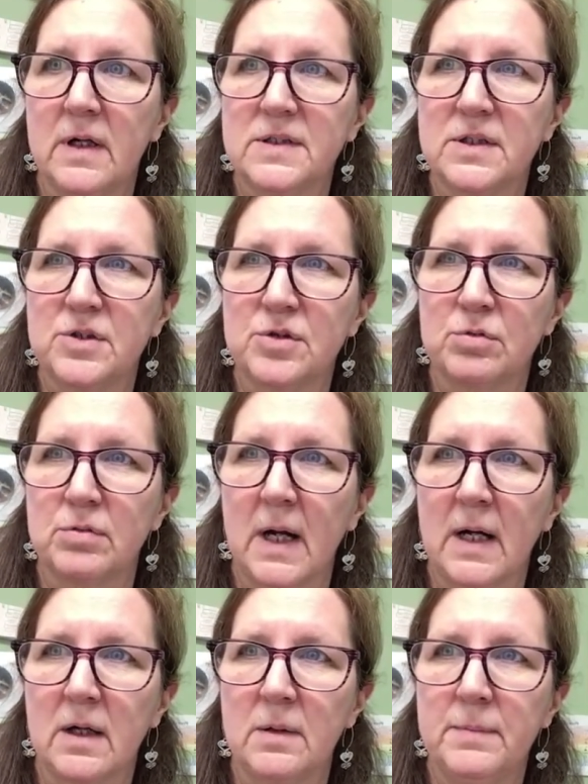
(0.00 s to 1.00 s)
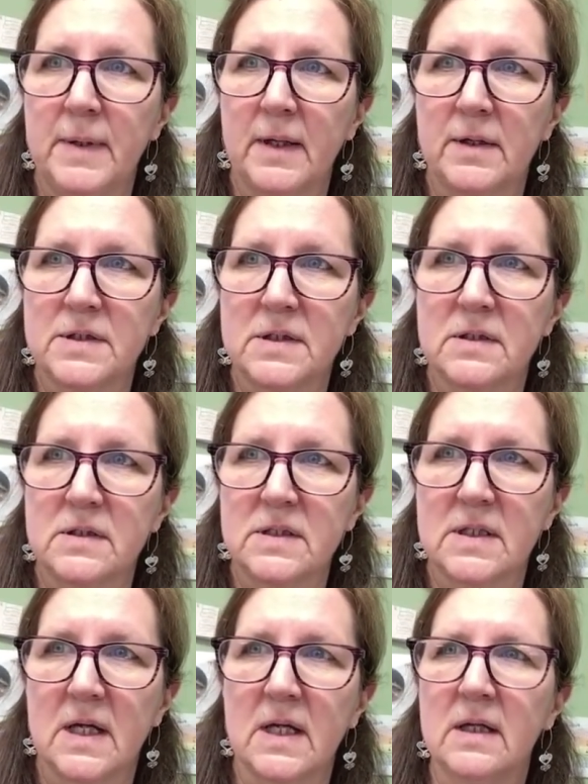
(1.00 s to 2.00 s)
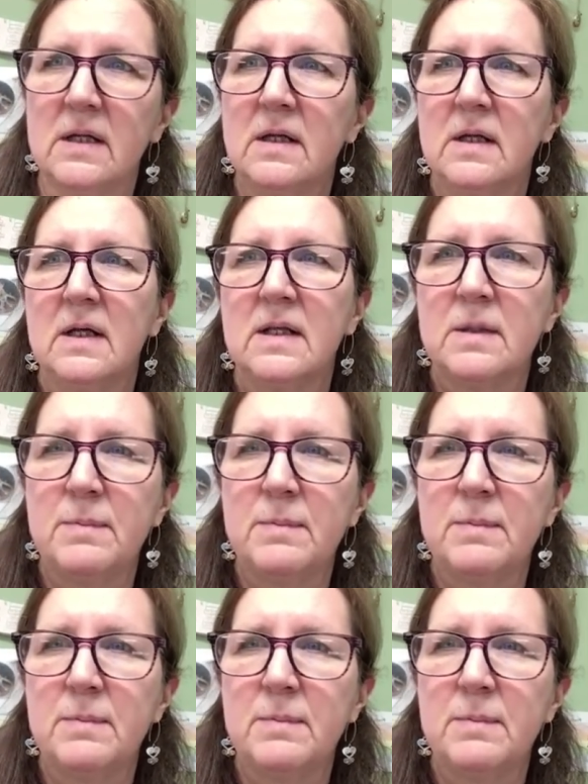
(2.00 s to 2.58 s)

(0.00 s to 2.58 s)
It's a direct comparison saying the